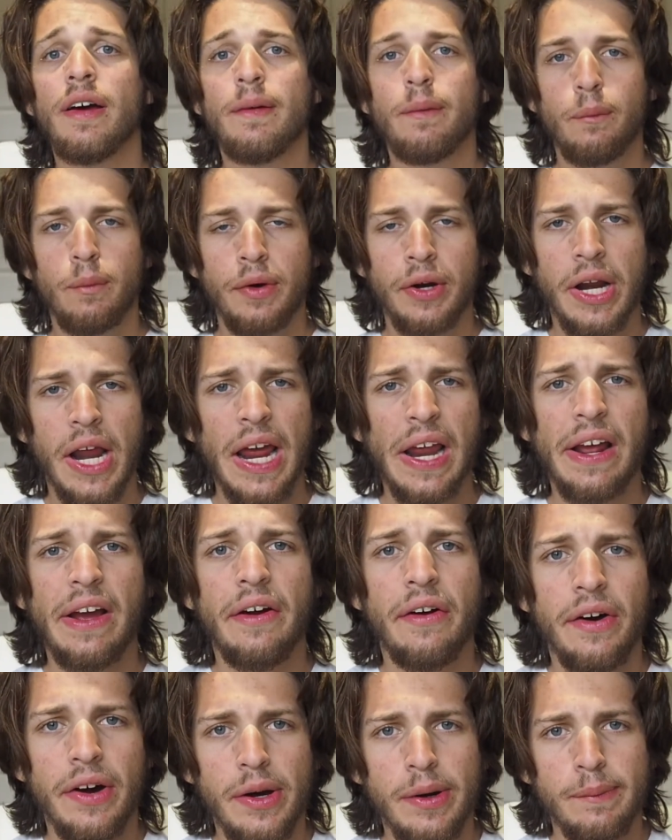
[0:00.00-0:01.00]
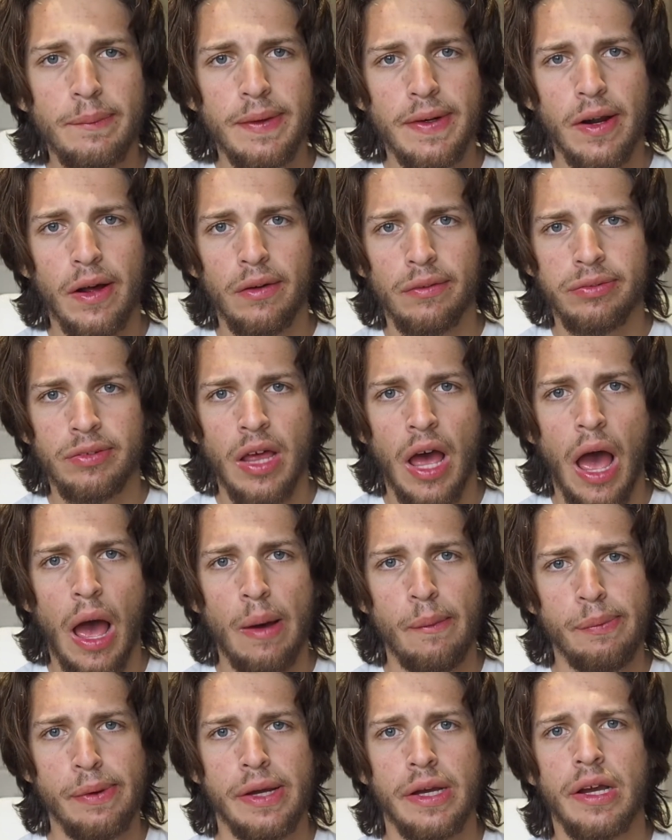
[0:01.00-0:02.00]
we're getting a little bit off
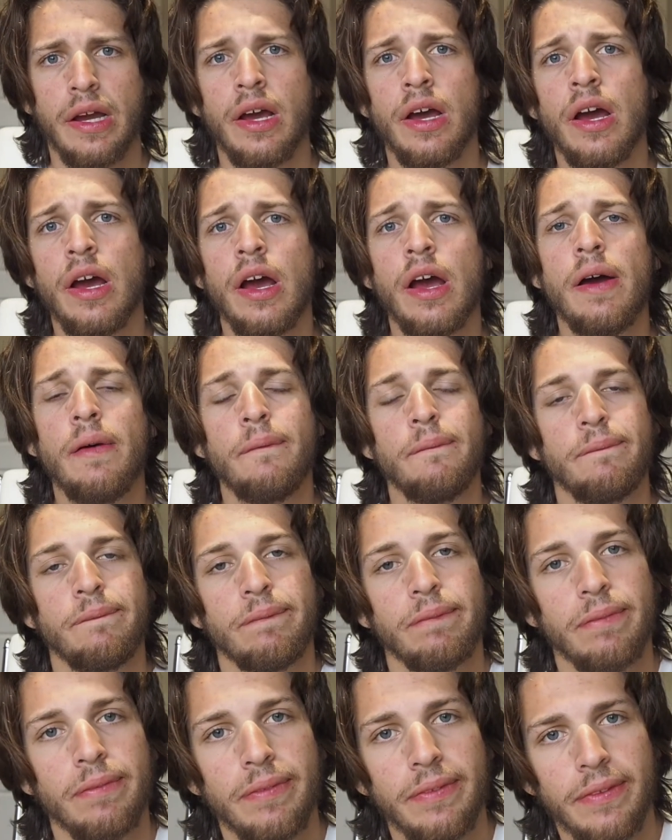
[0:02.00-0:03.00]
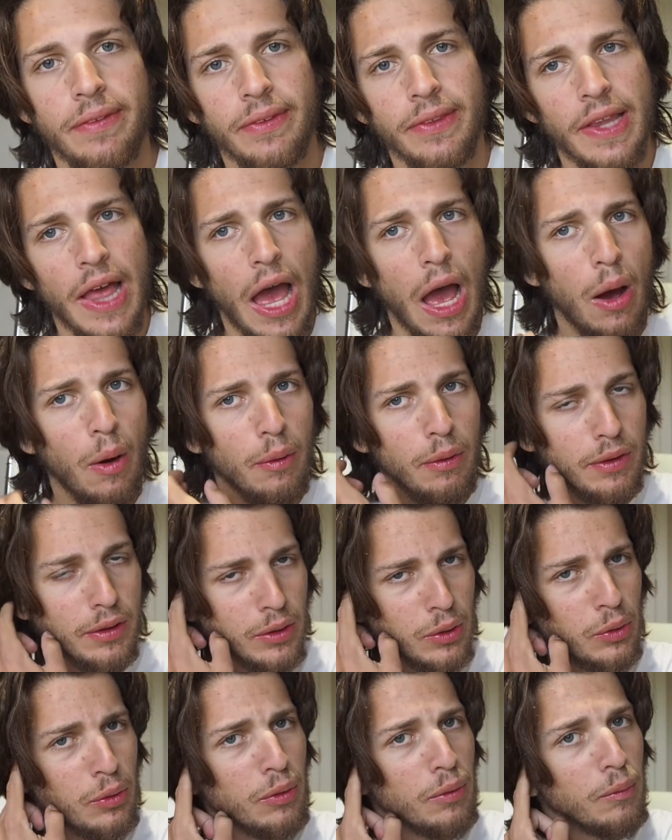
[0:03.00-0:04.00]
topic. Now,
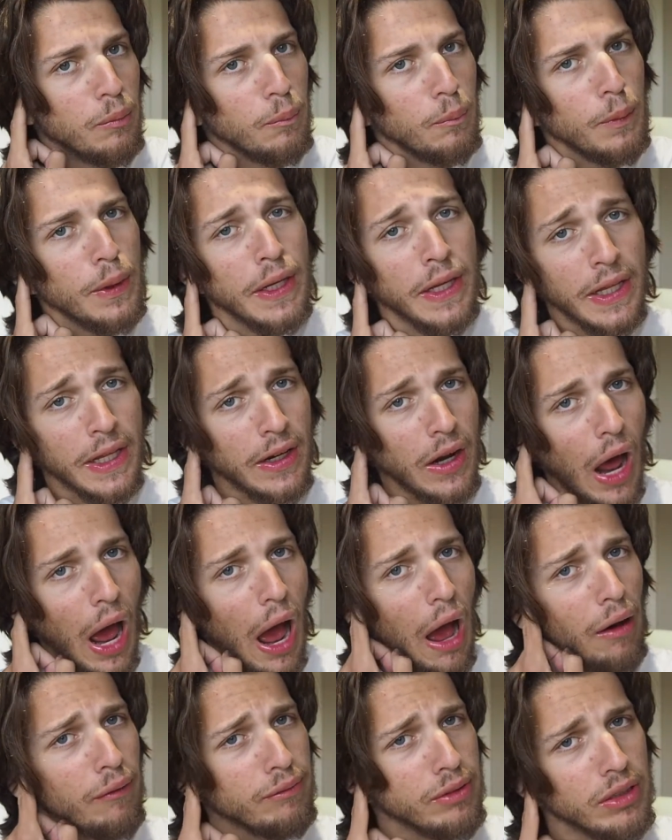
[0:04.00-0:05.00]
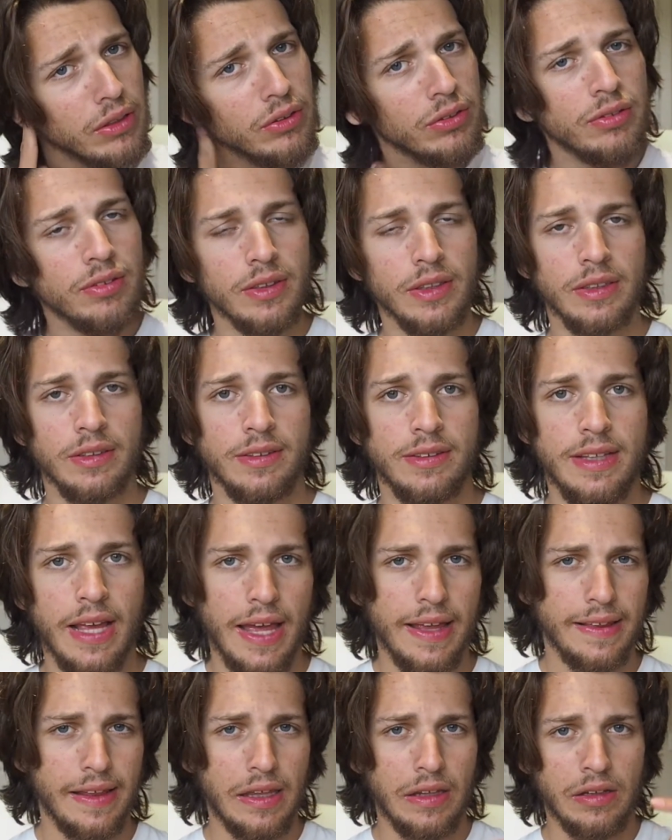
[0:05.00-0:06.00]
we can obviously
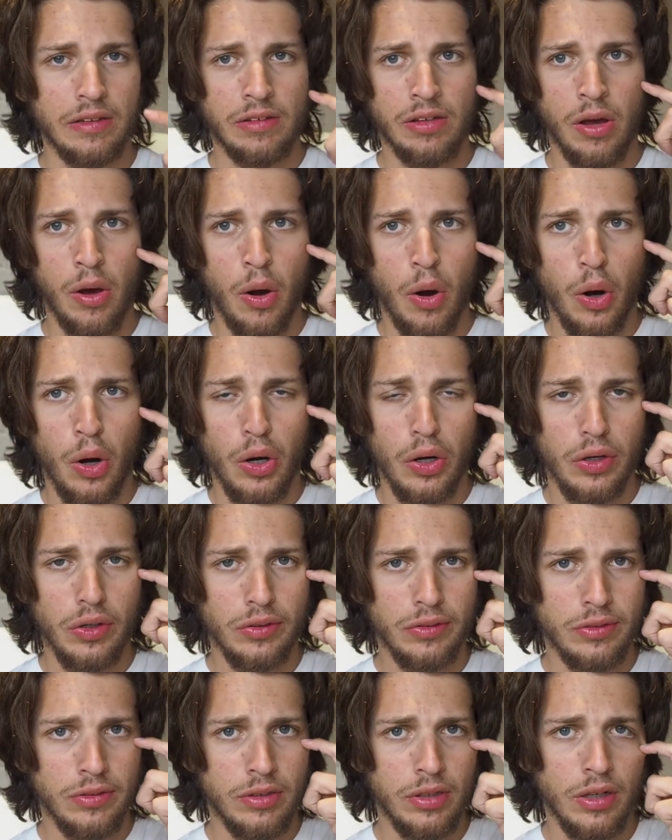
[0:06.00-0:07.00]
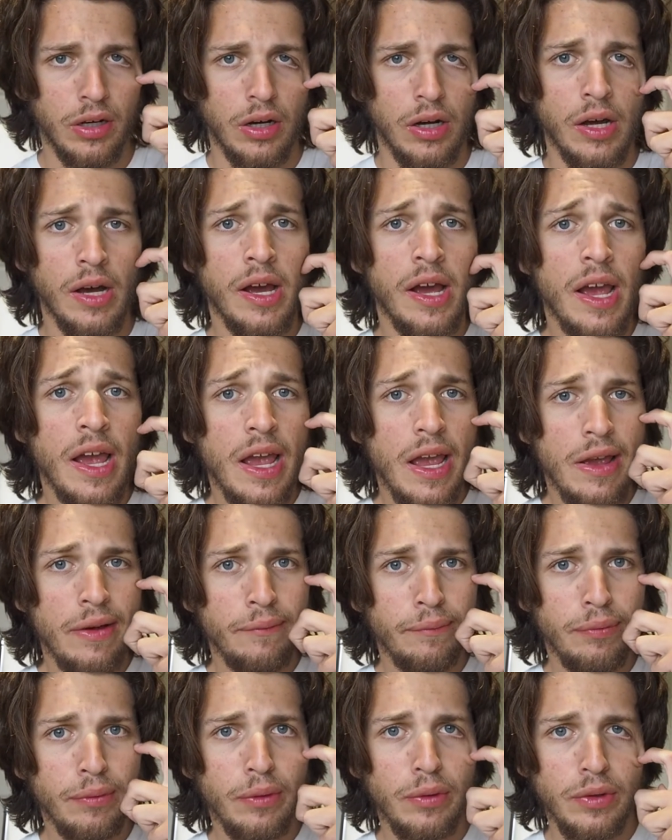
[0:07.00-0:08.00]
say that it's hard to
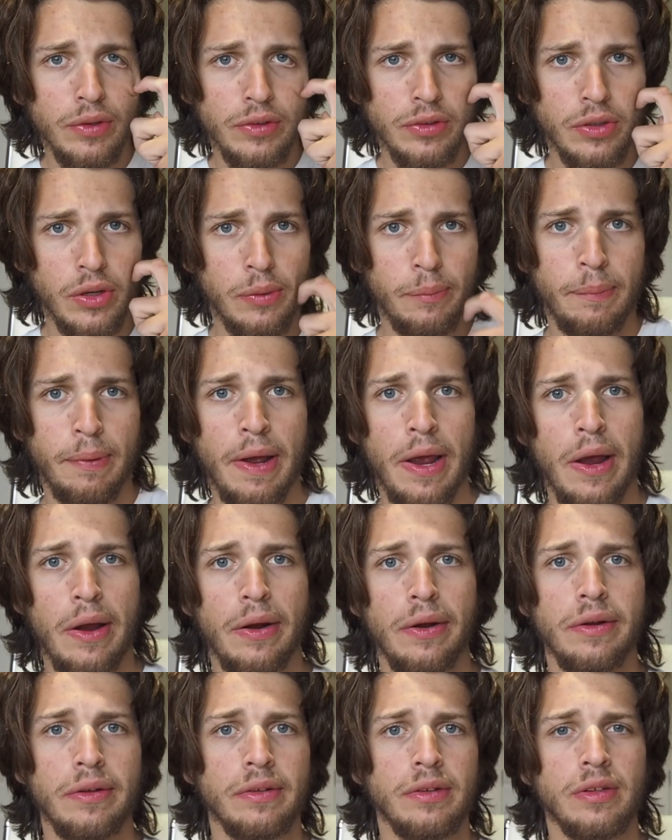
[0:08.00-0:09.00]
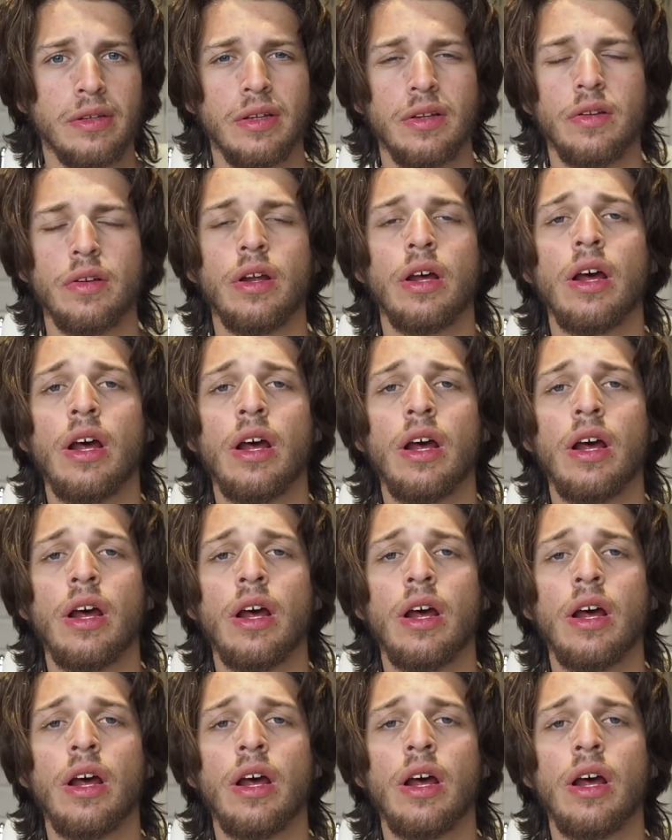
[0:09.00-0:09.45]
influence our parents and